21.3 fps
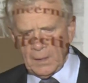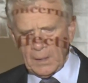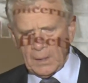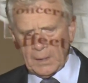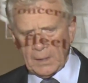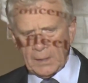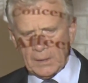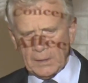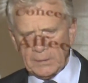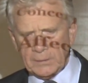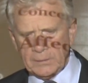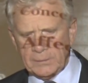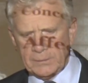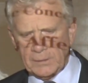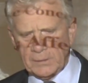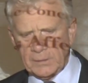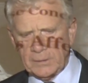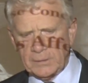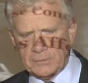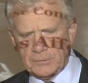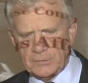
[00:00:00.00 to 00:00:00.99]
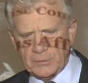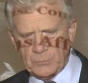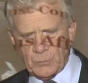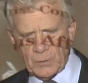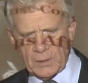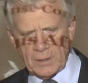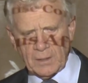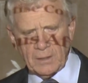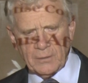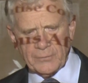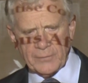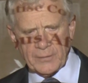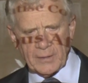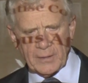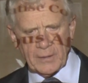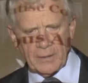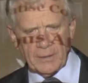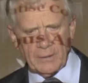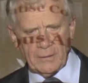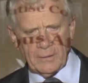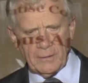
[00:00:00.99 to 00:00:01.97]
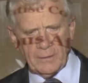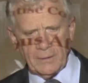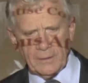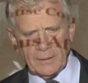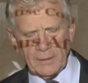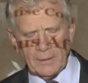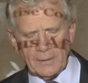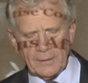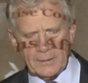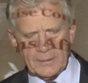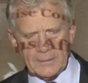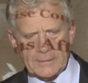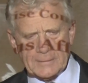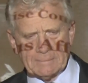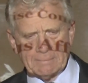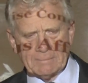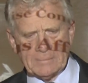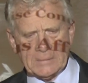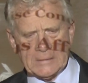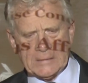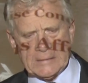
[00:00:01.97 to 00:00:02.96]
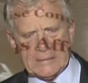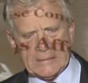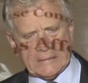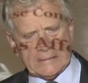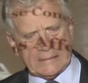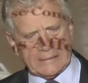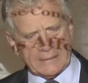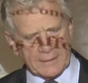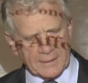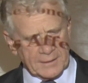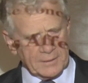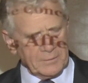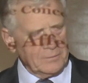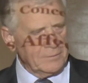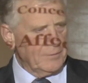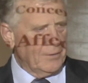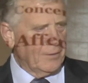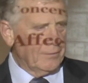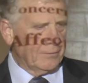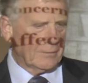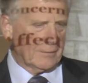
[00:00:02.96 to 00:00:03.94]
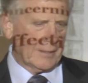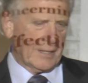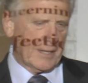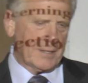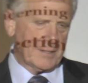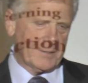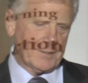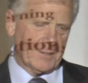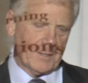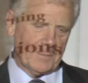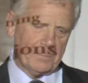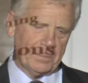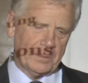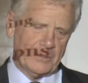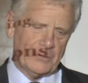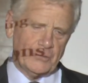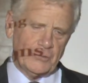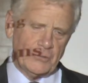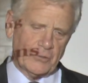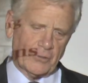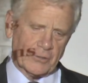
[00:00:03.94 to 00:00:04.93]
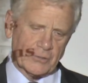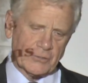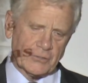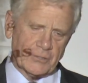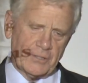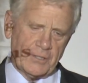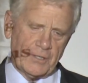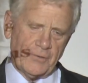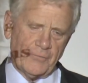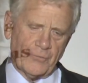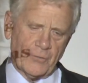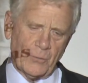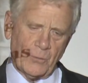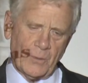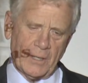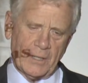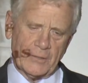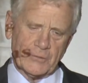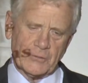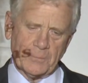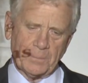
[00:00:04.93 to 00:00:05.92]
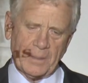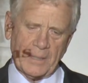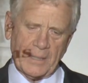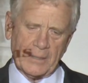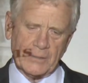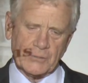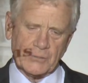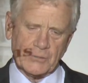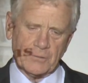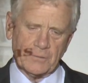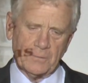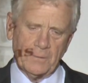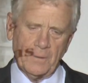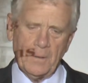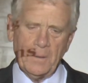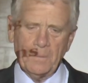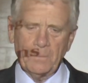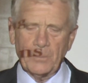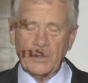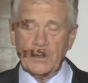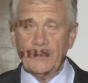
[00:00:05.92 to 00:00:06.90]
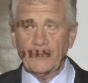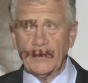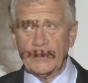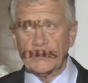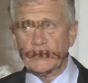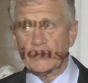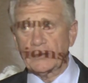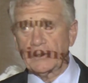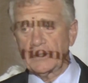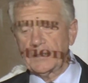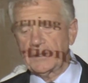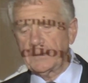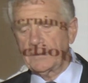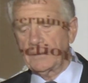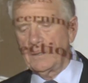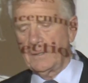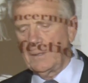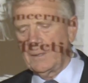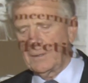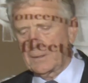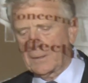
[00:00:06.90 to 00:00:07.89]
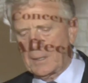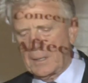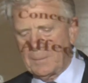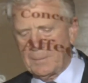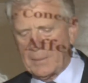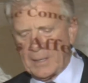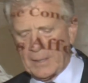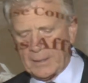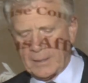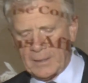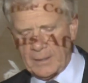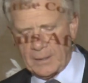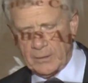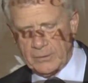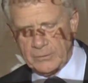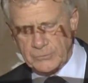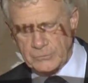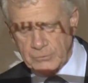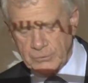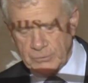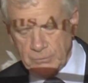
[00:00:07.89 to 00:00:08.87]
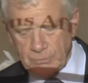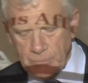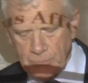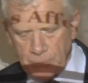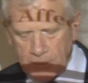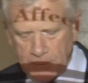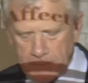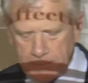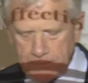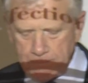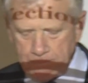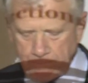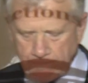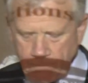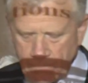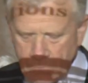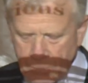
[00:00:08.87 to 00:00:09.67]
and uh, did well there. Um, then landed up in New York City for a while as a pastor, but eventually came back out to um,